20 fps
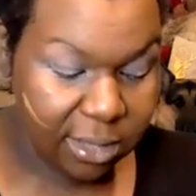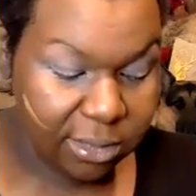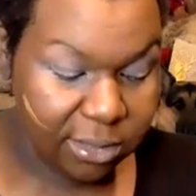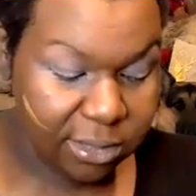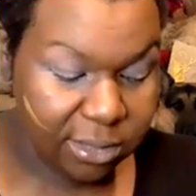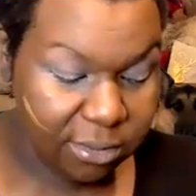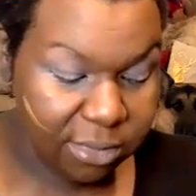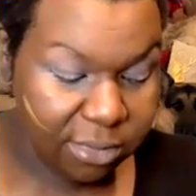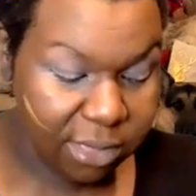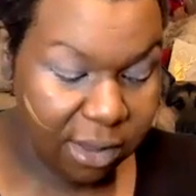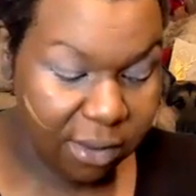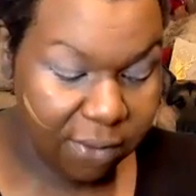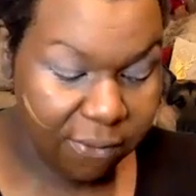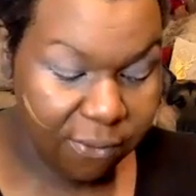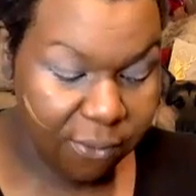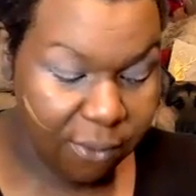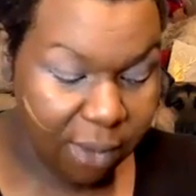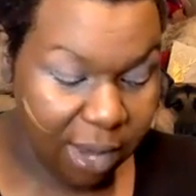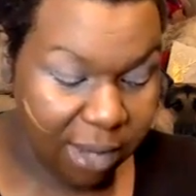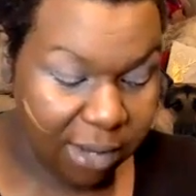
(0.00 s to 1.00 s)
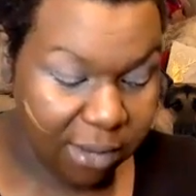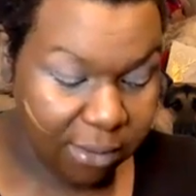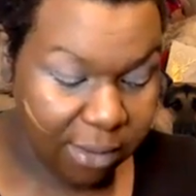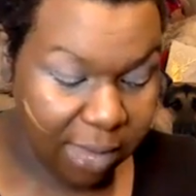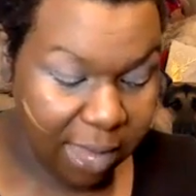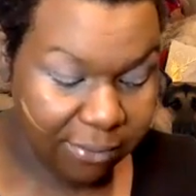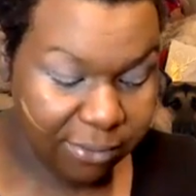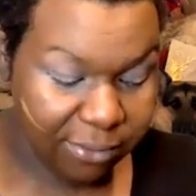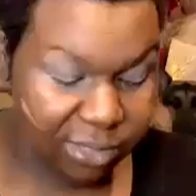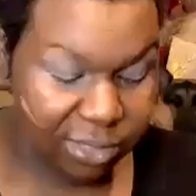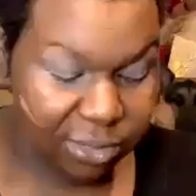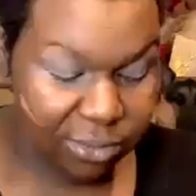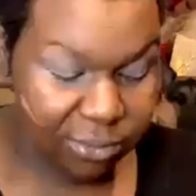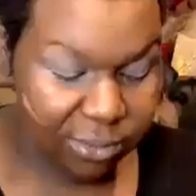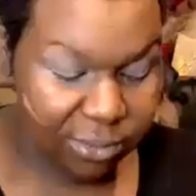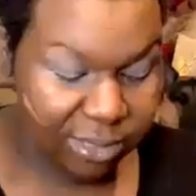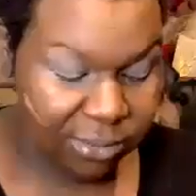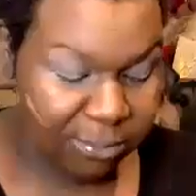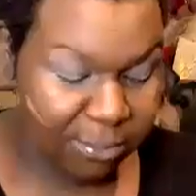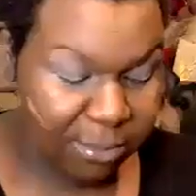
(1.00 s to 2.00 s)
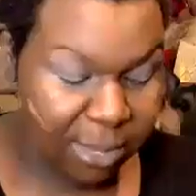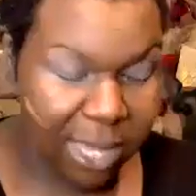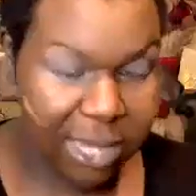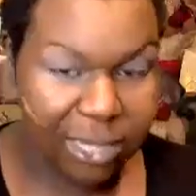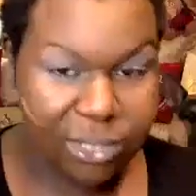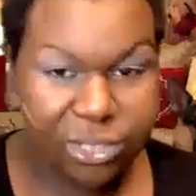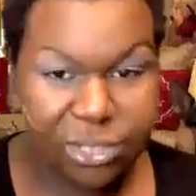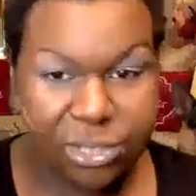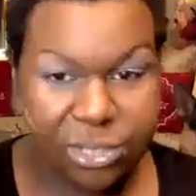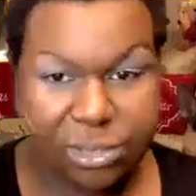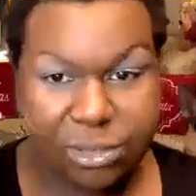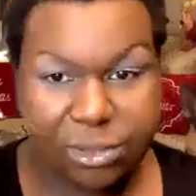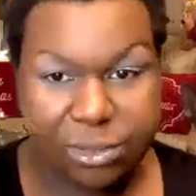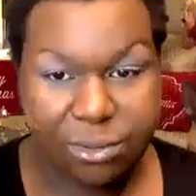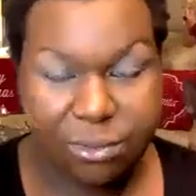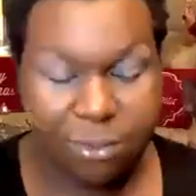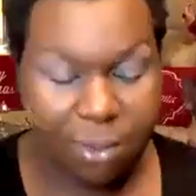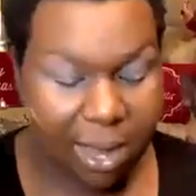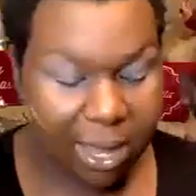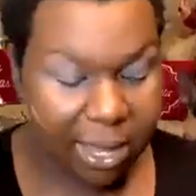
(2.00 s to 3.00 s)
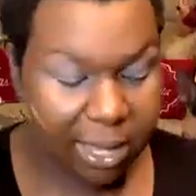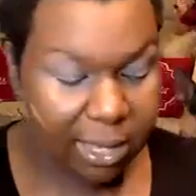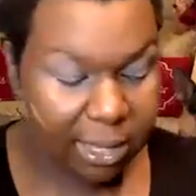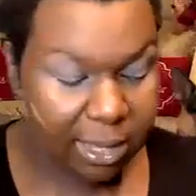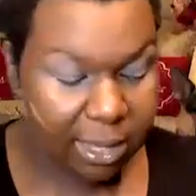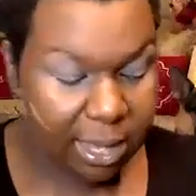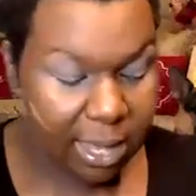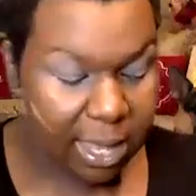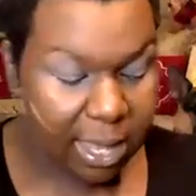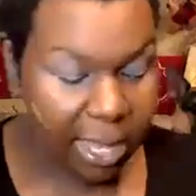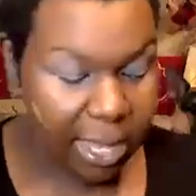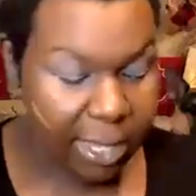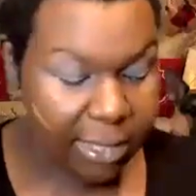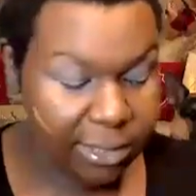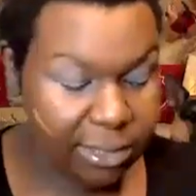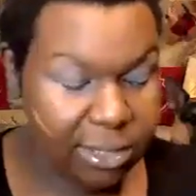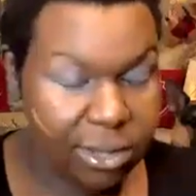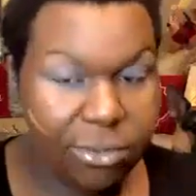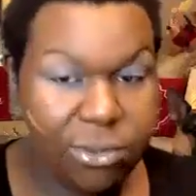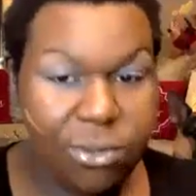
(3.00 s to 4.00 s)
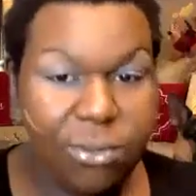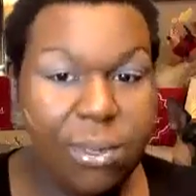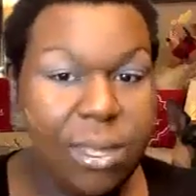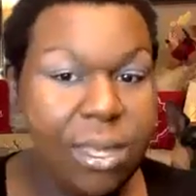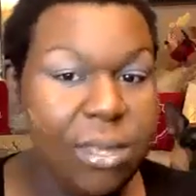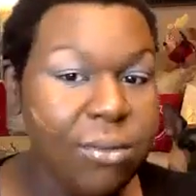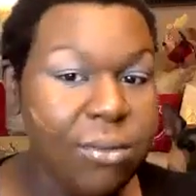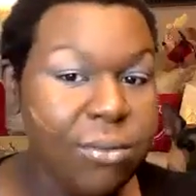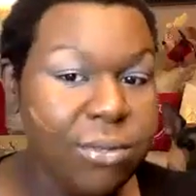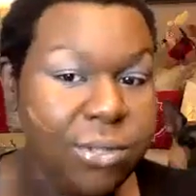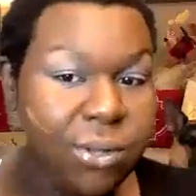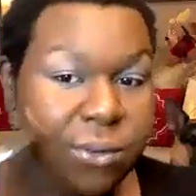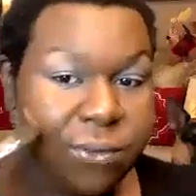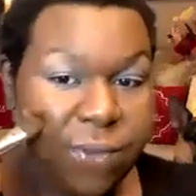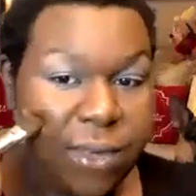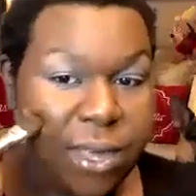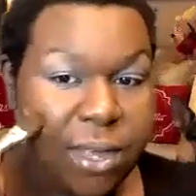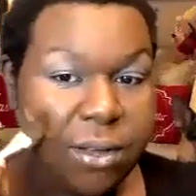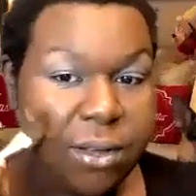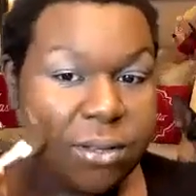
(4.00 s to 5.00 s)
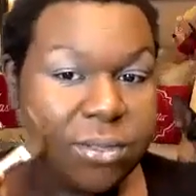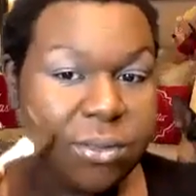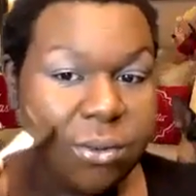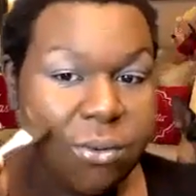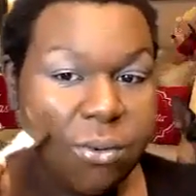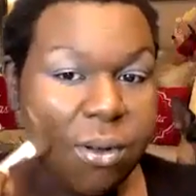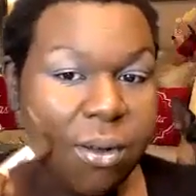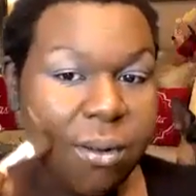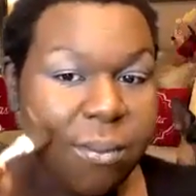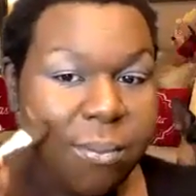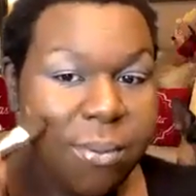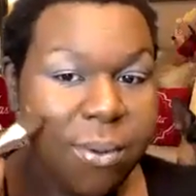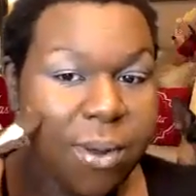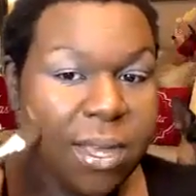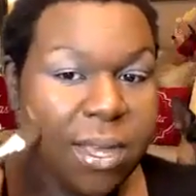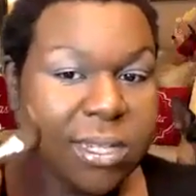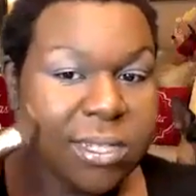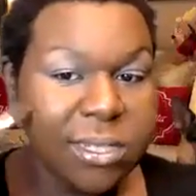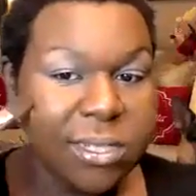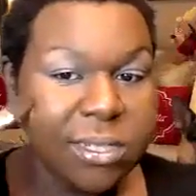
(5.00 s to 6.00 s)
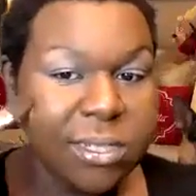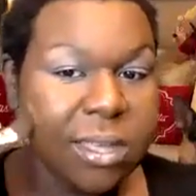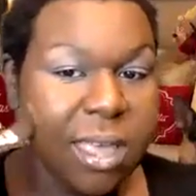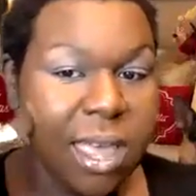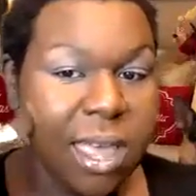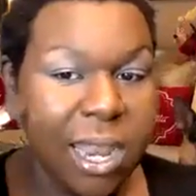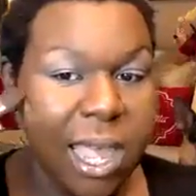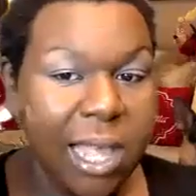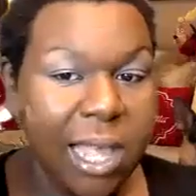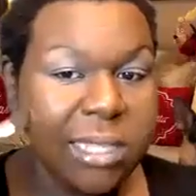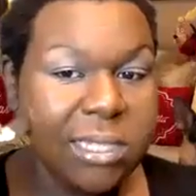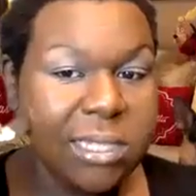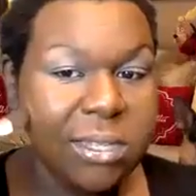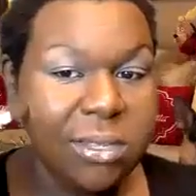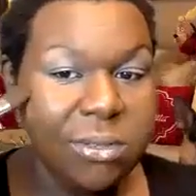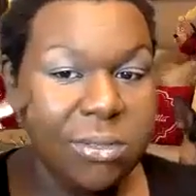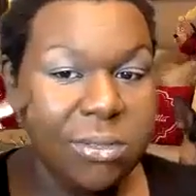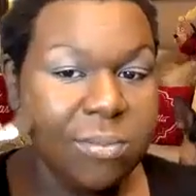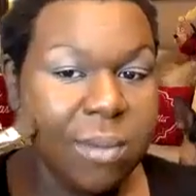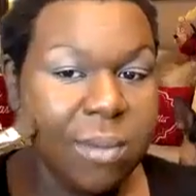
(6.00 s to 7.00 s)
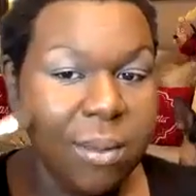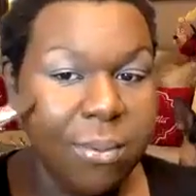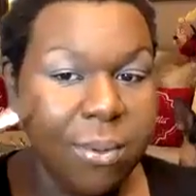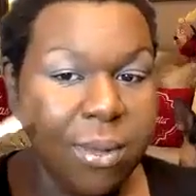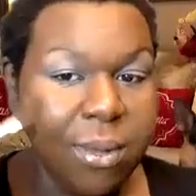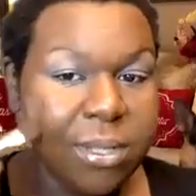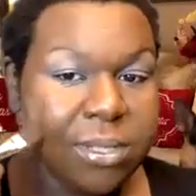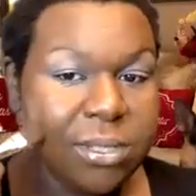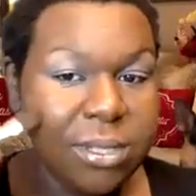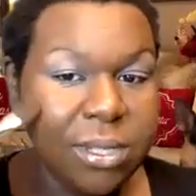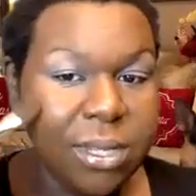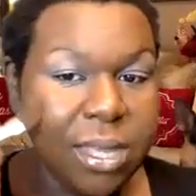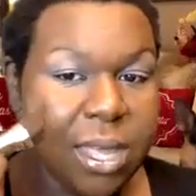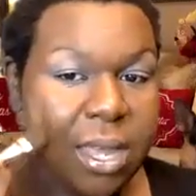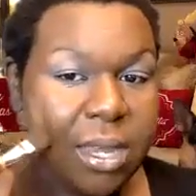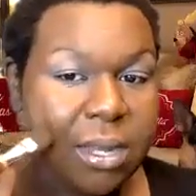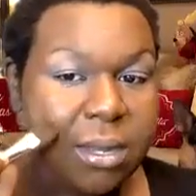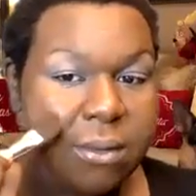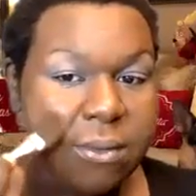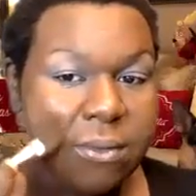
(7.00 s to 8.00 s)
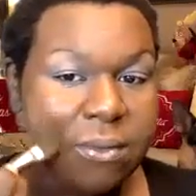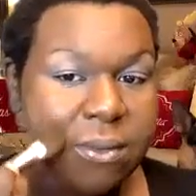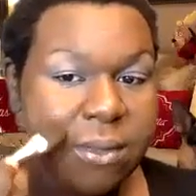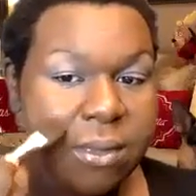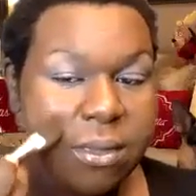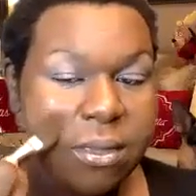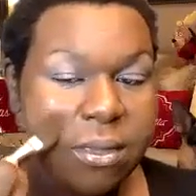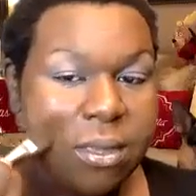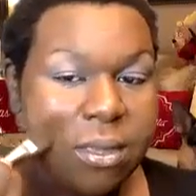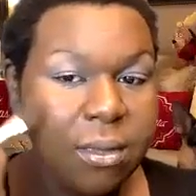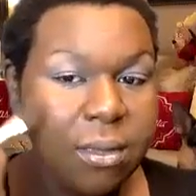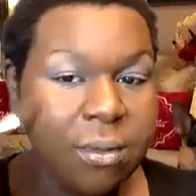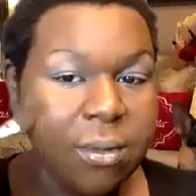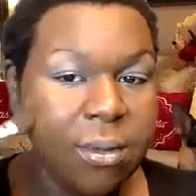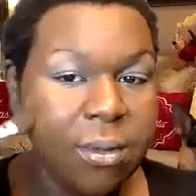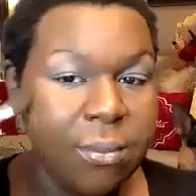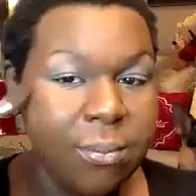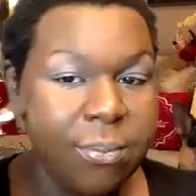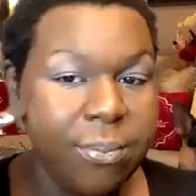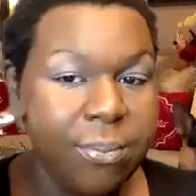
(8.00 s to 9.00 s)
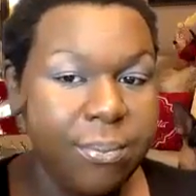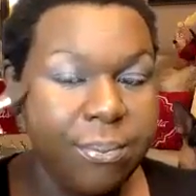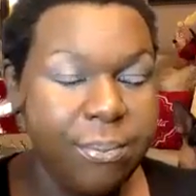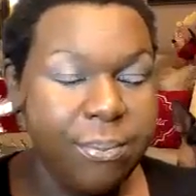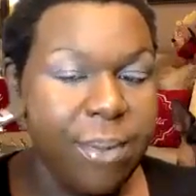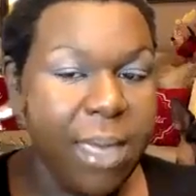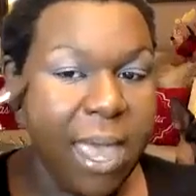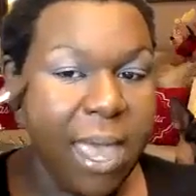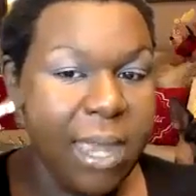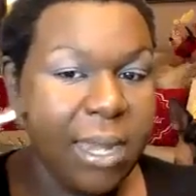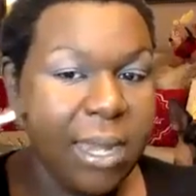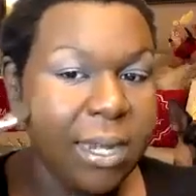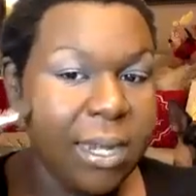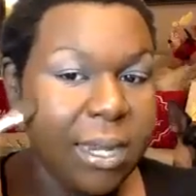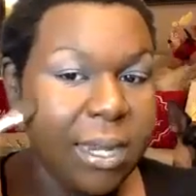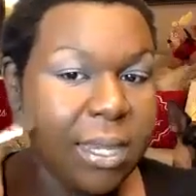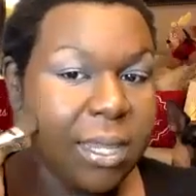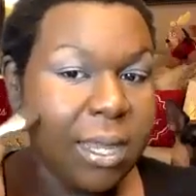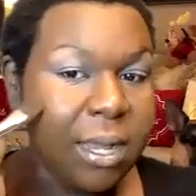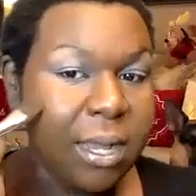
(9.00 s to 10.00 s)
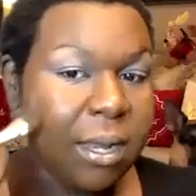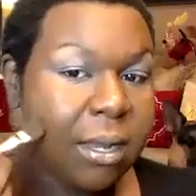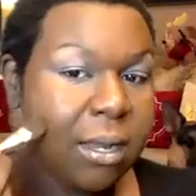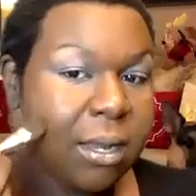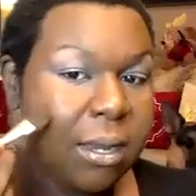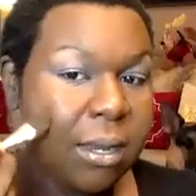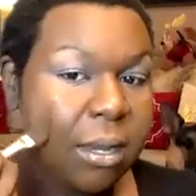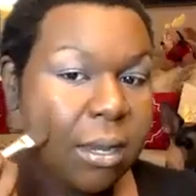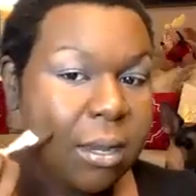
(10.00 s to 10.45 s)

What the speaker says: So therefore, I don't have to do as much, right? And so you can use your fingers or a brush. I like to use my brush to kind of pat it in there